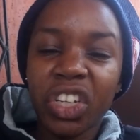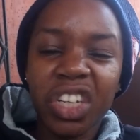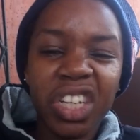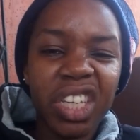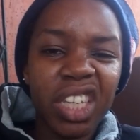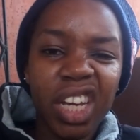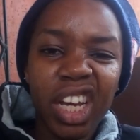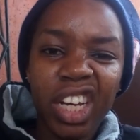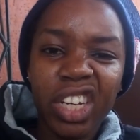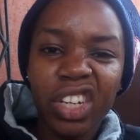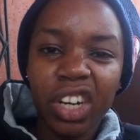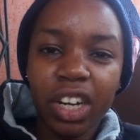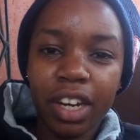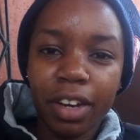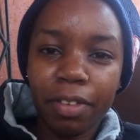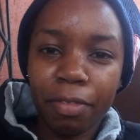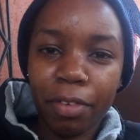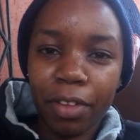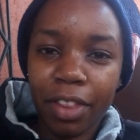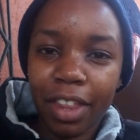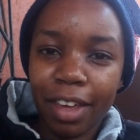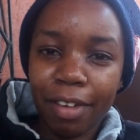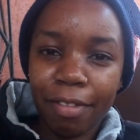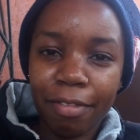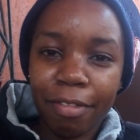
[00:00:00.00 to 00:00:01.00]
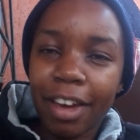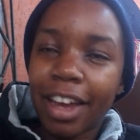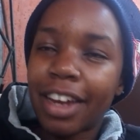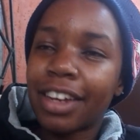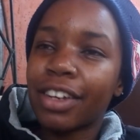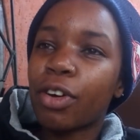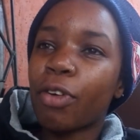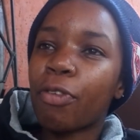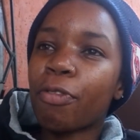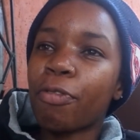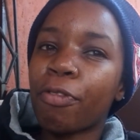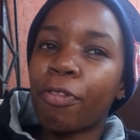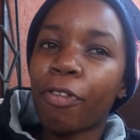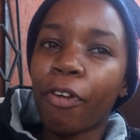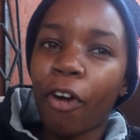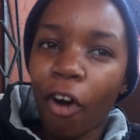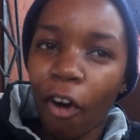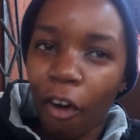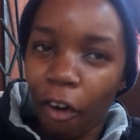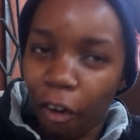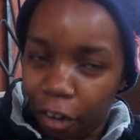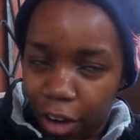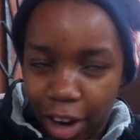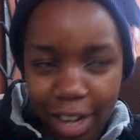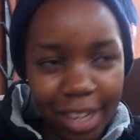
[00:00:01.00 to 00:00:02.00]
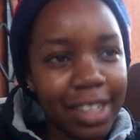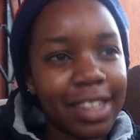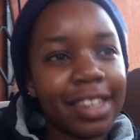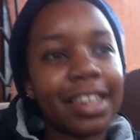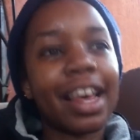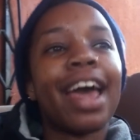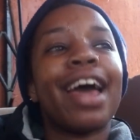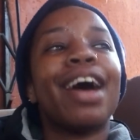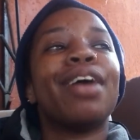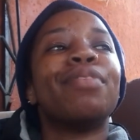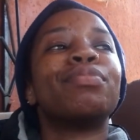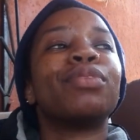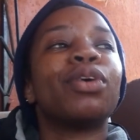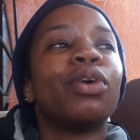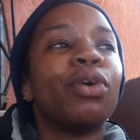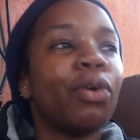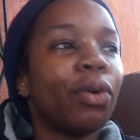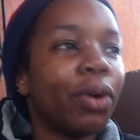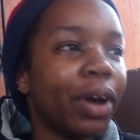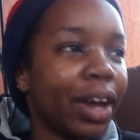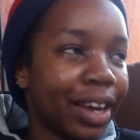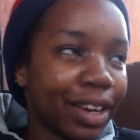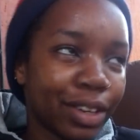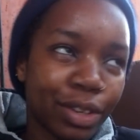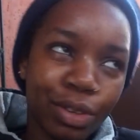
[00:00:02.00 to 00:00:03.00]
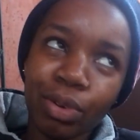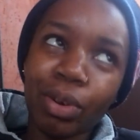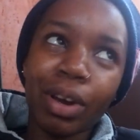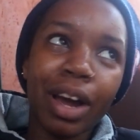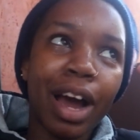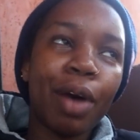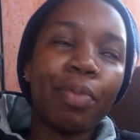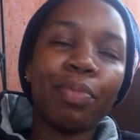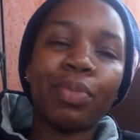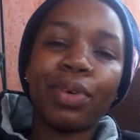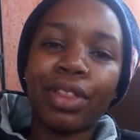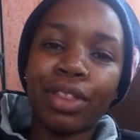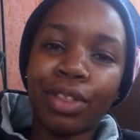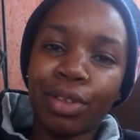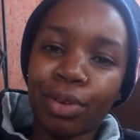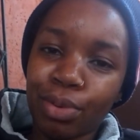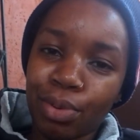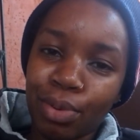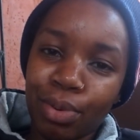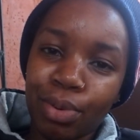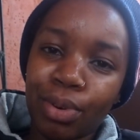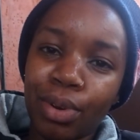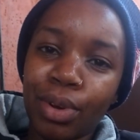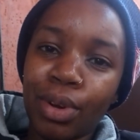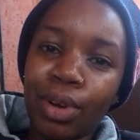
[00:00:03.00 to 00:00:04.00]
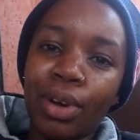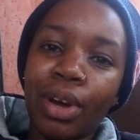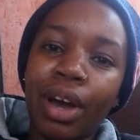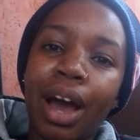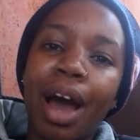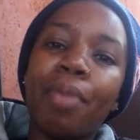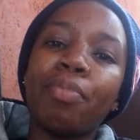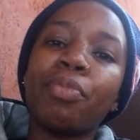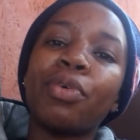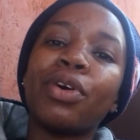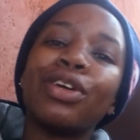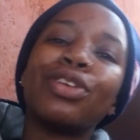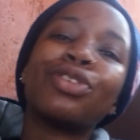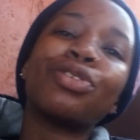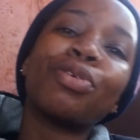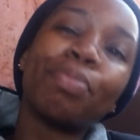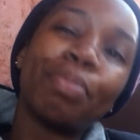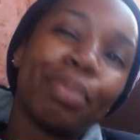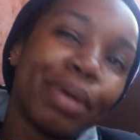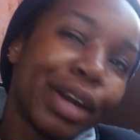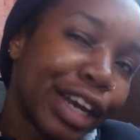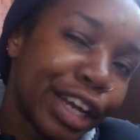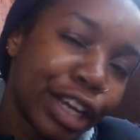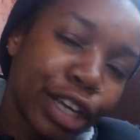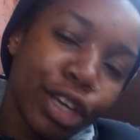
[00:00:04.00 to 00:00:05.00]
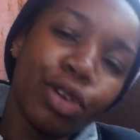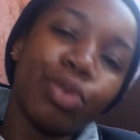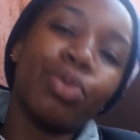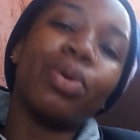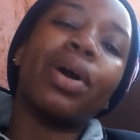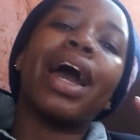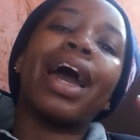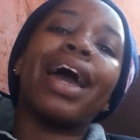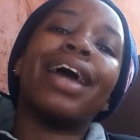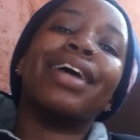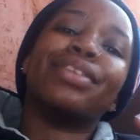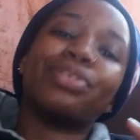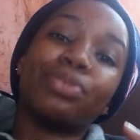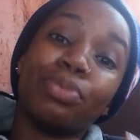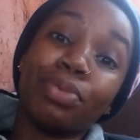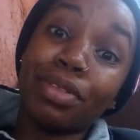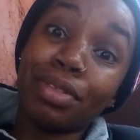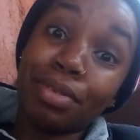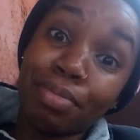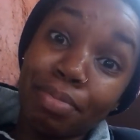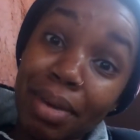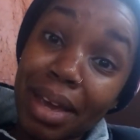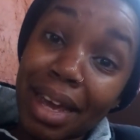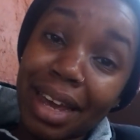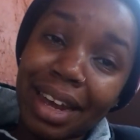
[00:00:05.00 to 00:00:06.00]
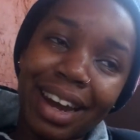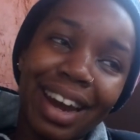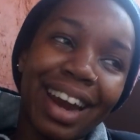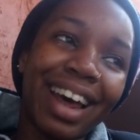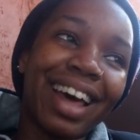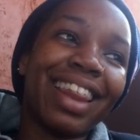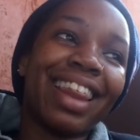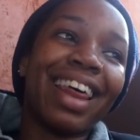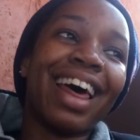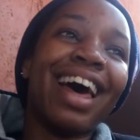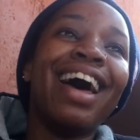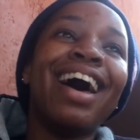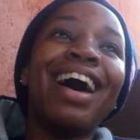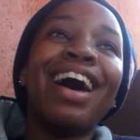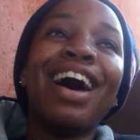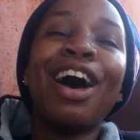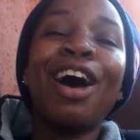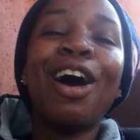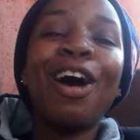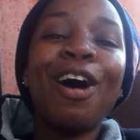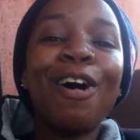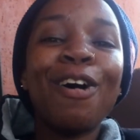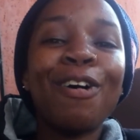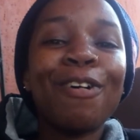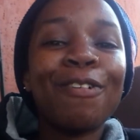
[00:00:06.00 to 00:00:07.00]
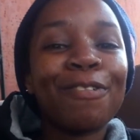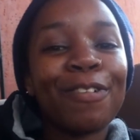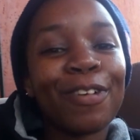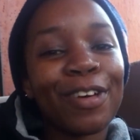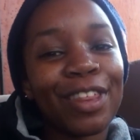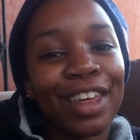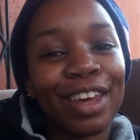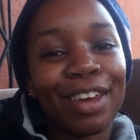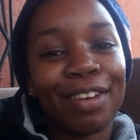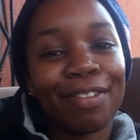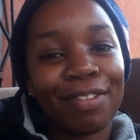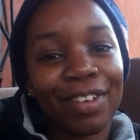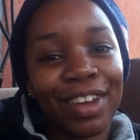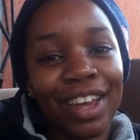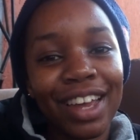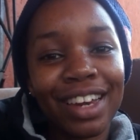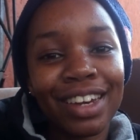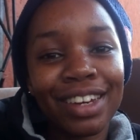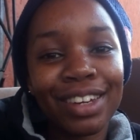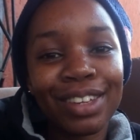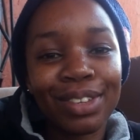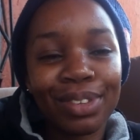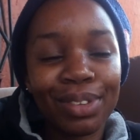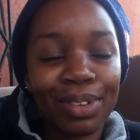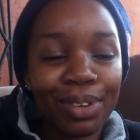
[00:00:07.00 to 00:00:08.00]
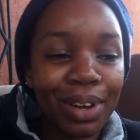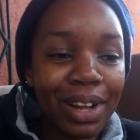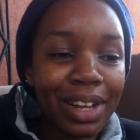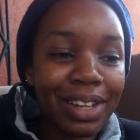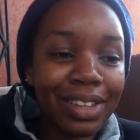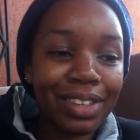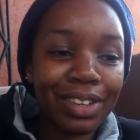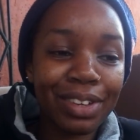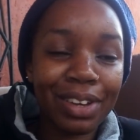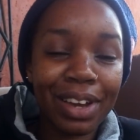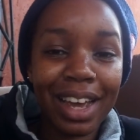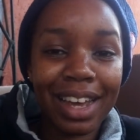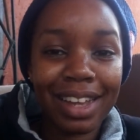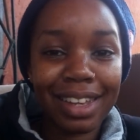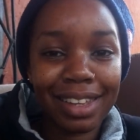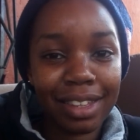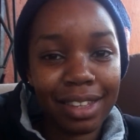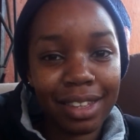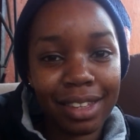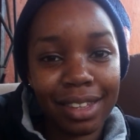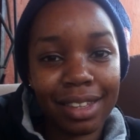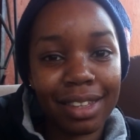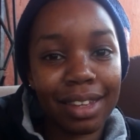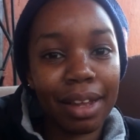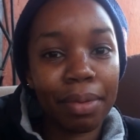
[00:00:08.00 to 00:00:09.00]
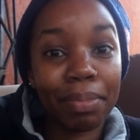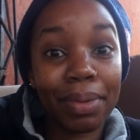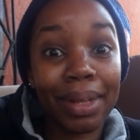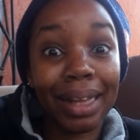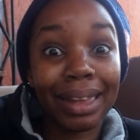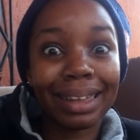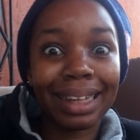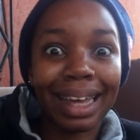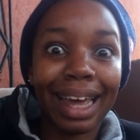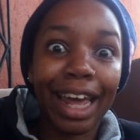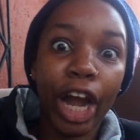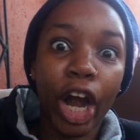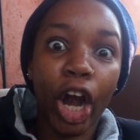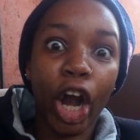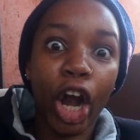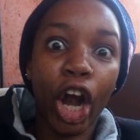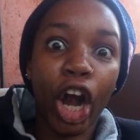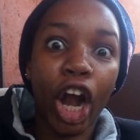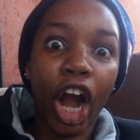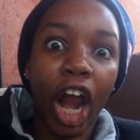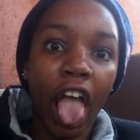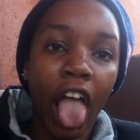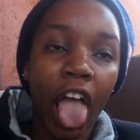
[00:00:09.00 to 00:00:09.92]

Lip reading: just get ready for the event. Of course I am going to come with you. I'm going to bring you guys with me rather for the event. So I'll see you guys a bit later.